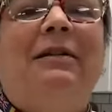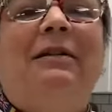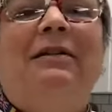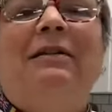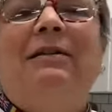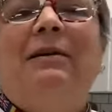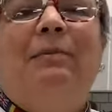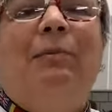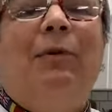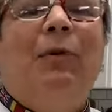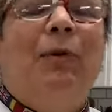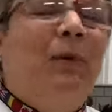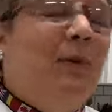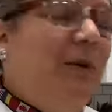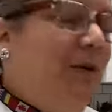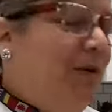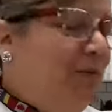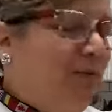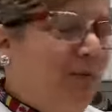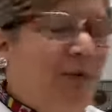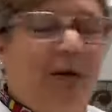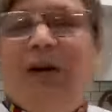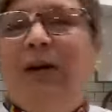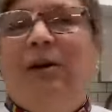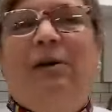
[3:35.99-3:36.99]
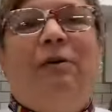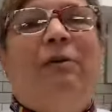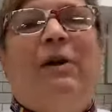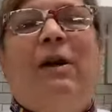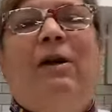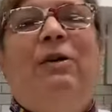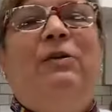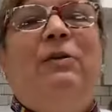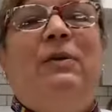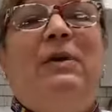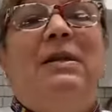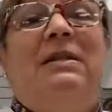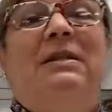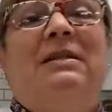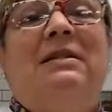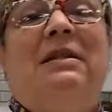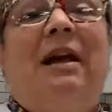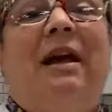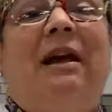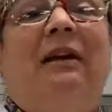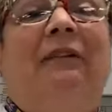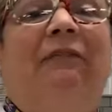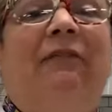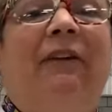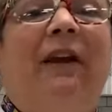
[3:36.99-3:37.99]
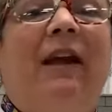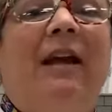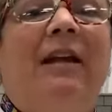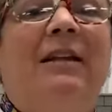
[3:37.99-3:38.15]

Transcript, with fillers: because I'm always running around doing stuff